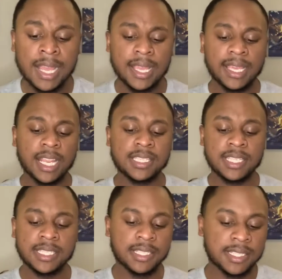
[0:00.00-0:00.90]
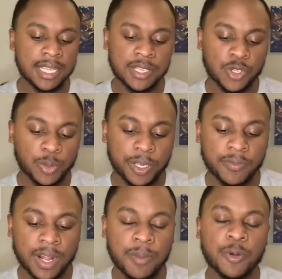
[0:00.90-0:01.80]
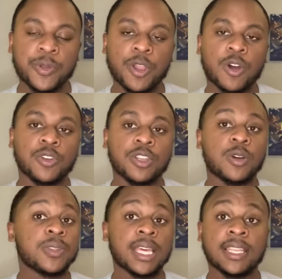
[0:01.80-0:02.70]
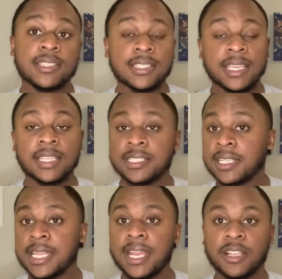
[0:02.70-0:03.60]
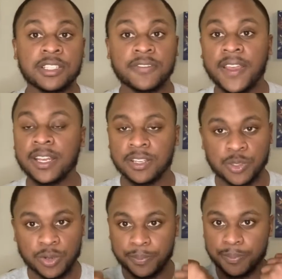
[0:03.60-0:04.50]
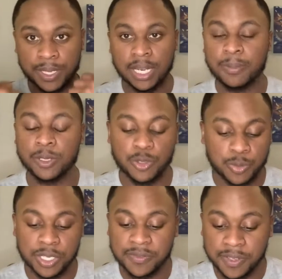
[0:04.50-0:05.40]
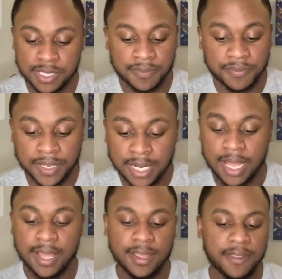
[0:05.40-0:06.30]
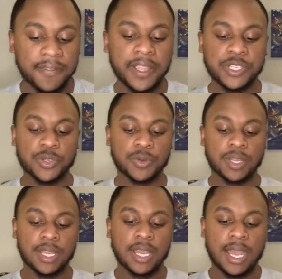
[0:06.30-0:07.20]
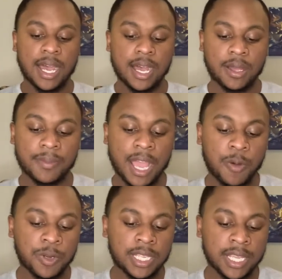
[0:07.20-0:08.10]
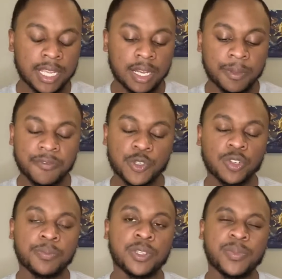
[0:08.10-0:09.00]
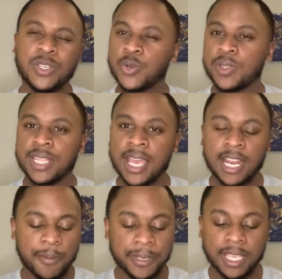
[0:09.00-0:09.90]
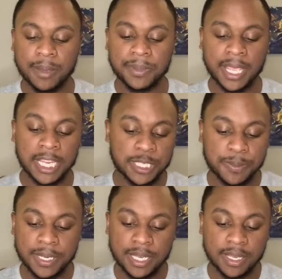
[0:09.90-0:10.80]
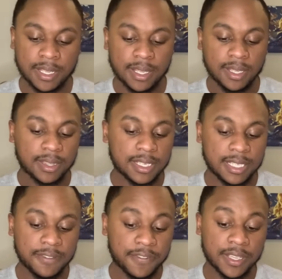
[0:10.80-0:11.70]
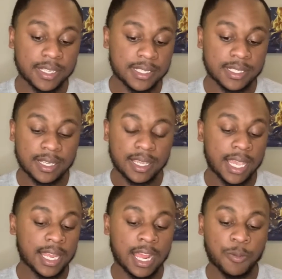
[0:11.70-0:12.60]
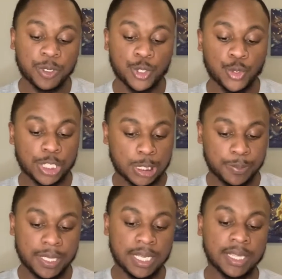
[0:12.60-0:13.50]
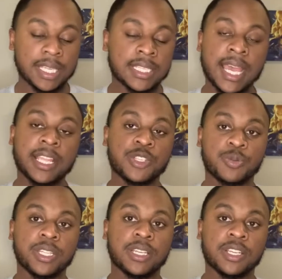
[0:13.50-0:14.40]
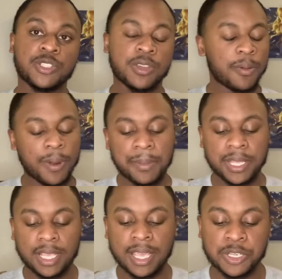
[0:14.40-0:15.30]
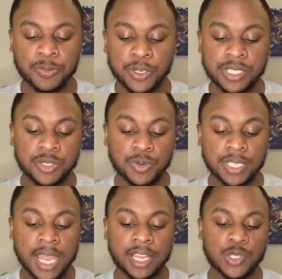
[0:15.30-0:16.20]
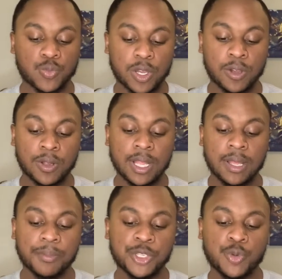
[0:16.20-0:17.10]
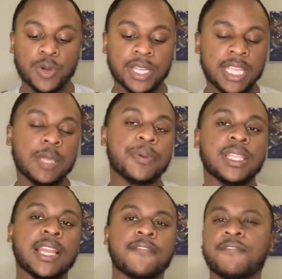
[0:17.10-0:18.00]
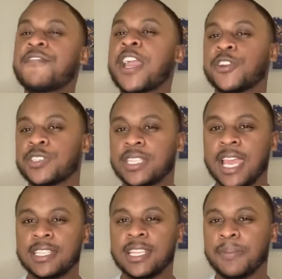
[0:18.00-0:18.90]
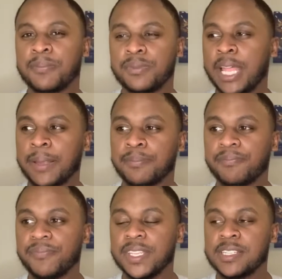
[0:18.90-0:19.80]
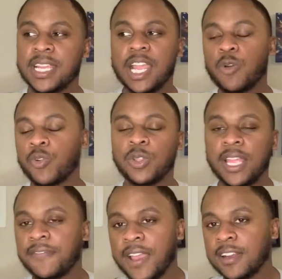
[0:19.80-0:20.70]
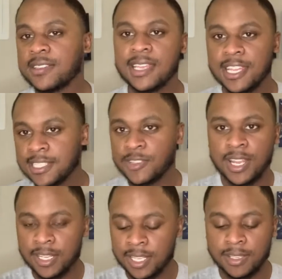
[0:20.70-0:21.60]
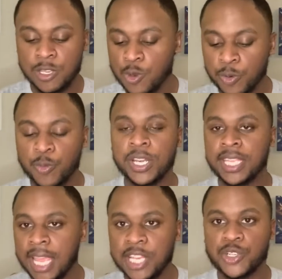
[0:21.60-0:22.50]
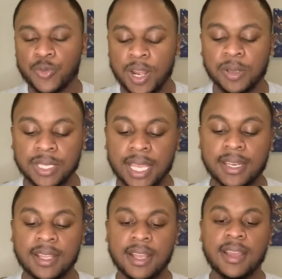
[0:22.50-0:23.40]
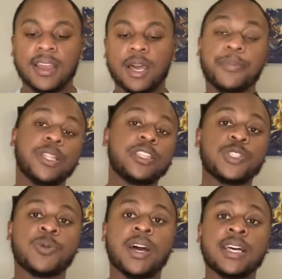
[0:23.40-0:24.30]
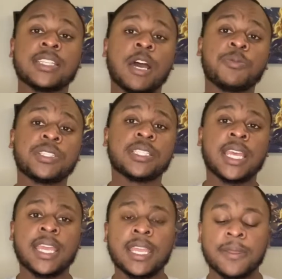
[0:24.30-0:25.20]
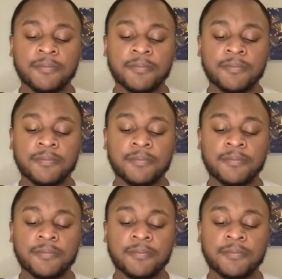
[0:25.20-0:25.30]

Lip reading: It has decent stats all the way around, but we all know that it's an attacker. It's a fighter. It's going to get up close with its fists and feet and fight you. I would kick up, if you want to be doing that, I would kick up HP, the defense, and I would do the speed. The attack is really good too. I'll probably kick extra points into attack as well, but you want to keep it like fighter stats. Like check out real life fighter stats and you would want to gauge it around that. Abilities wise, I would say